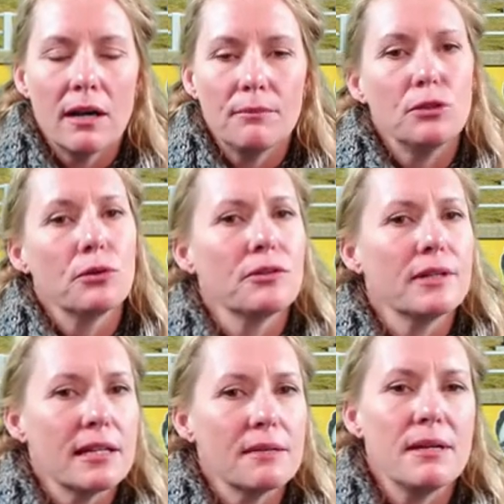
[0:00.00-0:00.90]
um, the
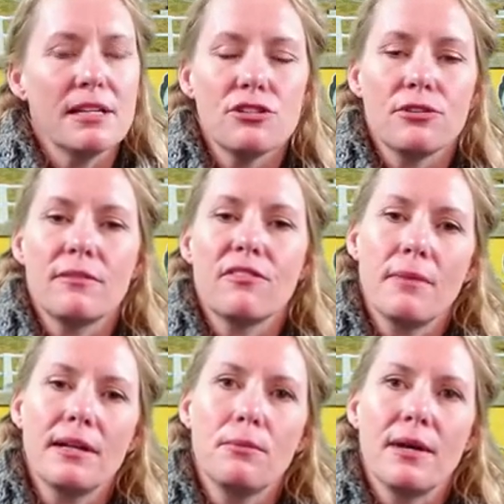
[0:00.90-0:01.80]
northern end of Main Street for
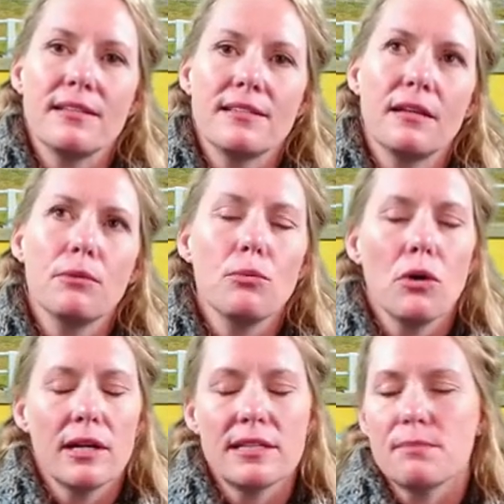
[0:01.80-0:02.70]
many ways. Number
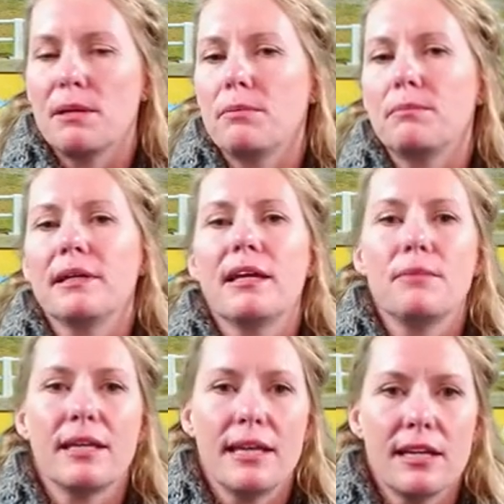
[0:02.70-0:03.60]
one is people
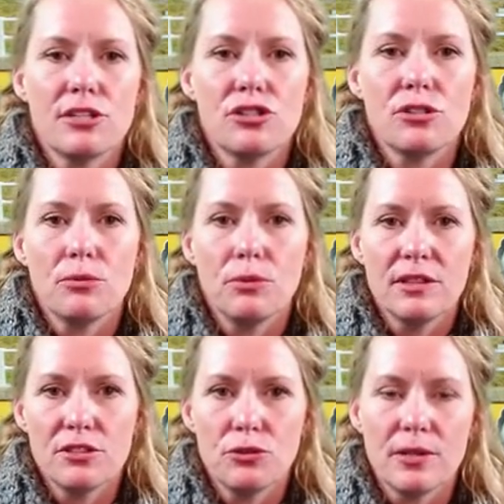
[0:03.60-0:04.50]
became engaged
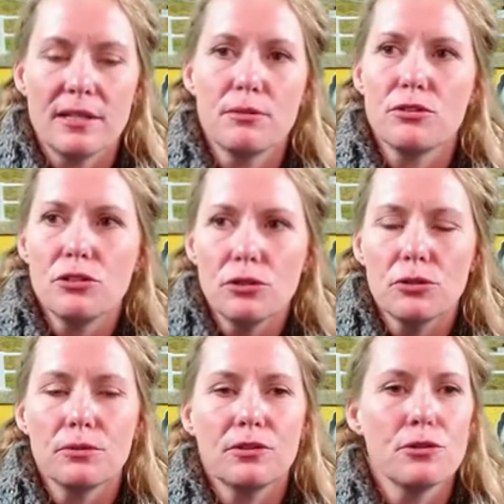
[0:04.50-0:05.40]
with the story. Number
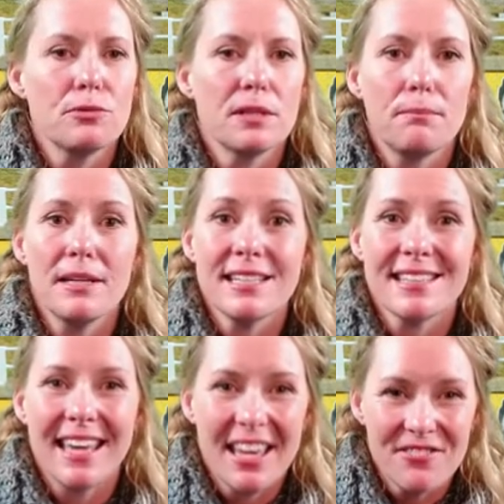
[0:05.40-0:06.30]
two, those were the
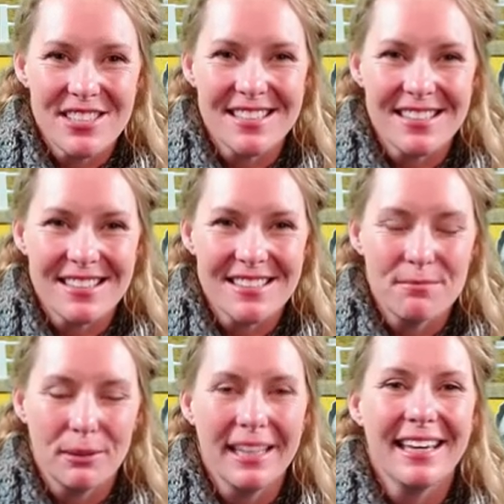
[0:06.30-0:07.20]
biggest canvases,
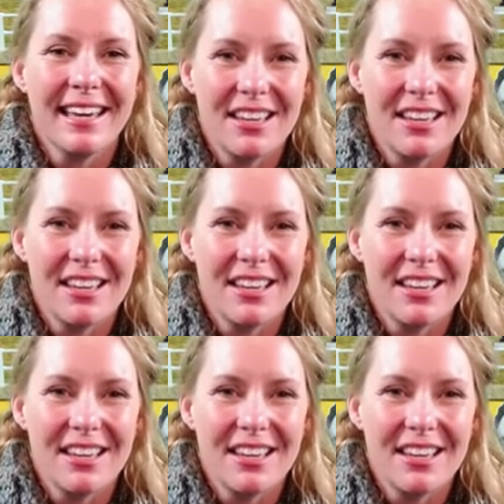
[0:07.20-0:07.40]
blank